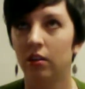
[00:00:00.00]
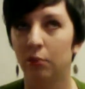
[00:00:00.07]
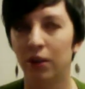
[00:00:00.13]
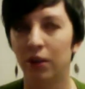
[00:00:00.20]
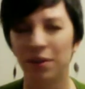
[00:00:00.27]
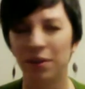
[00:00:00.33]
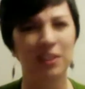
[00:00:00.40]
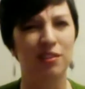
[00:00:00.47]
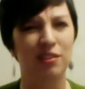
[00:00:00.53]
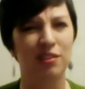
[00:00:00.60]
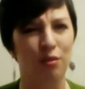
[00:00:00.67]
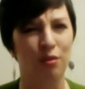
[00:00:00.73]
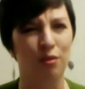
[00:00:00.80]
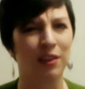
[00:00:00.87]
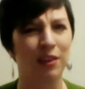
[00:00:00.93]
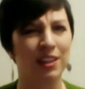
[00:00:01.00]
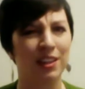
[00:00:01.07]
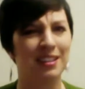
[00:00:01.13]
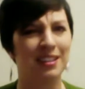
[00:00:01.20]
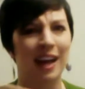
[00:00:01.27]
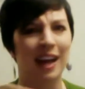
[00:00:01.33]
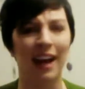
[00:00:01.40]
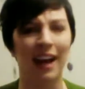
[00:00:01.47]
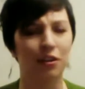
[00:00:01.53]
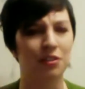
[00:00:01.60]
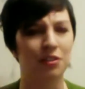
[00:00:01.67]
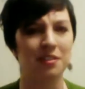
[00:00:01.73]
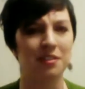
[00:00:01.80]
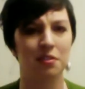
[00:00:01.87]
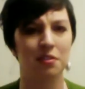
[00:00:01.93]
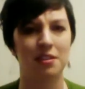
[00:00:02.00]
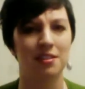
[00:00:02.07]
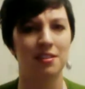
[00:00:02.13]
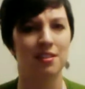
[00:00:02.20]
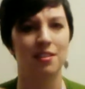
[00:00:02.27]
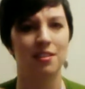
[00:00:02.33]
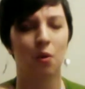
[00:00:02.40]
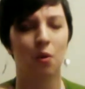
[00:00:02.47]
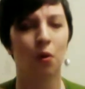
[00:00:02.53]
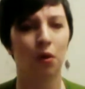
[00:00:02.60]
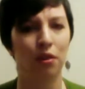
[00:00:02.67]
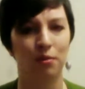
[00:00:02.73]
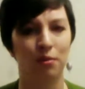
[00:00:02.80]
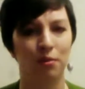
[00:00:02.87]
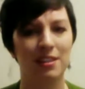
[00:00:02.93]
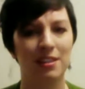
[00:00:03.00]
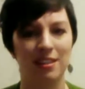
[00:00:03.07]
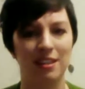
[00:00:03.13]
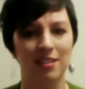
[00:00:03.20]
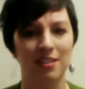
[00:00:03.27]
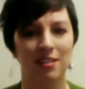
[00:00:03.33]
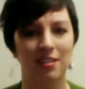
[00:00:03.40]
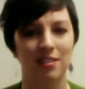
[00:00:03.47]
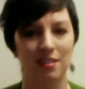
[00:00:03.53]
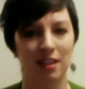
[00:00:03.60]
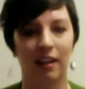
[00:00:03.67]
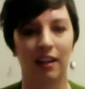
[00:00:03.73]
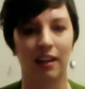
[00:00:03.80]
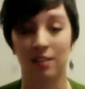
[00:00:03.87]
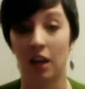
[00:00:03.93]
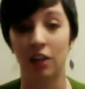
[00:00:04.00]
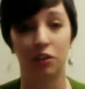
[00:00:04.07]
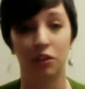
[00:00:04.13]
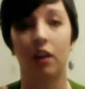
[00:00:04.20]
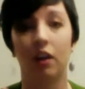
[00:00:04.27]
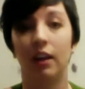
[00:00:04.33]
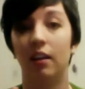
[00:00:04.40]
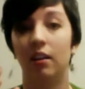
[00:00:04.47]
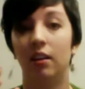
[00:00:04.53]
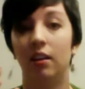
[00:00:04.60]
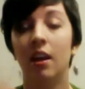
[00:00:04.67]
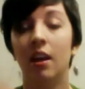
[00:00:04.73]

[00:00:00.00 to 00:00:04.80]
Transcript: much throughout the entire series. Its whole 3 seasons, like, touch on it.